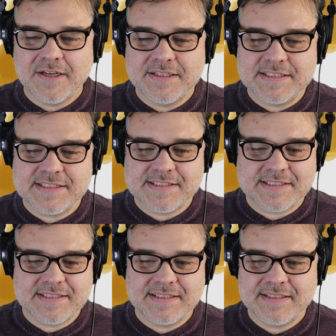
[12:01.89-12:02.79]
Oh, this
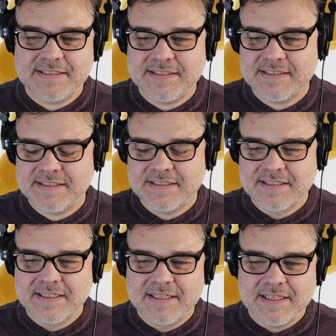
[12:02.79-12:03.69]
has
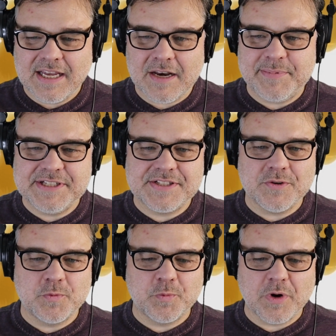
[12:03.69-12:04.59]
got to be
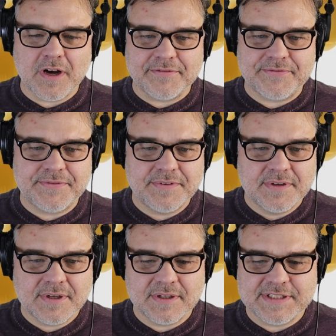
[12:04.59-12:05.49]
so rough
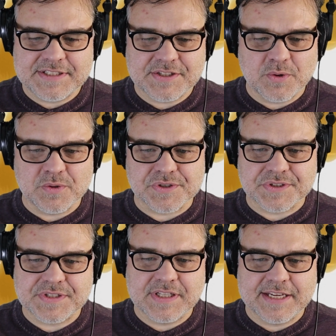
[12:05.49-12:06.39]
on these
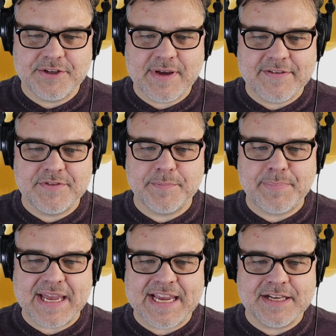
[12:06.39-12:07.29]
soldiers. Like, you have the
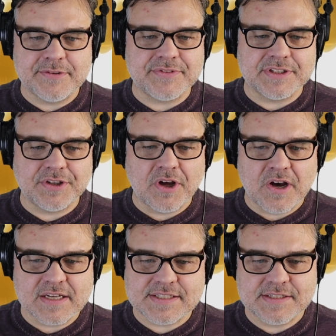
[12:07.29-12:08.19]
pain of the
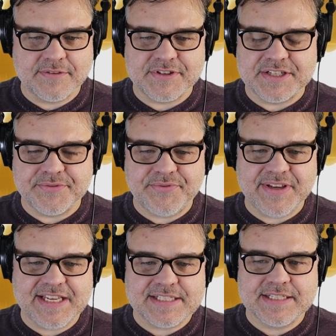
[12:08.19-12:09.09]
loss, of the
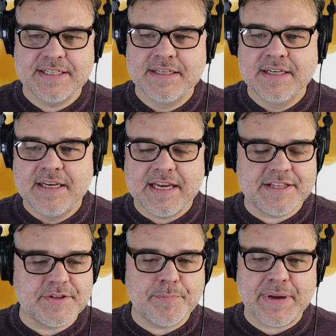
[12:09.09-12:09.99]
defeat,
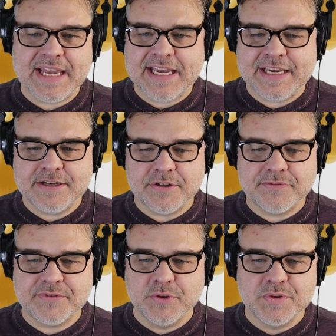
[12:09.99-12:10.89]
and the pain
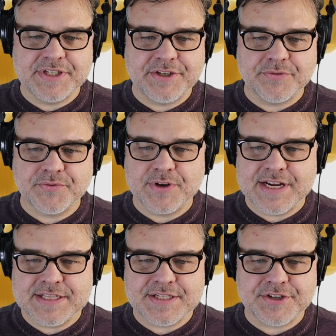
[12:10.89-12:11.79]
of losing your
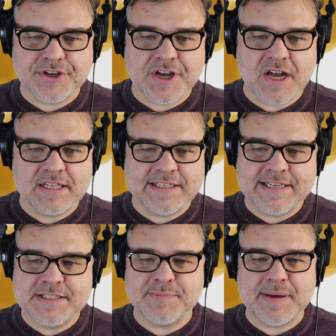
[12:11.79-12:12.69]
friends and your
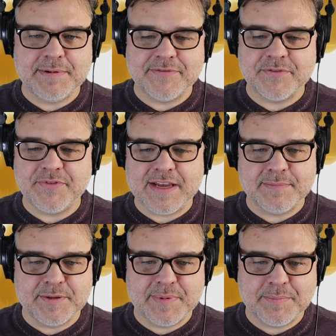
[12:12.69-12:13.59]
colleagues, maybe even
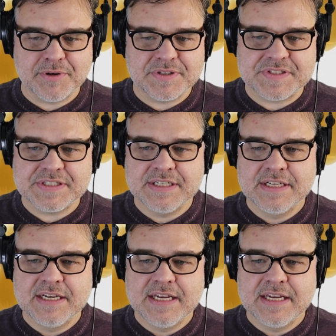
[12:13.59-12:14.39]
family members,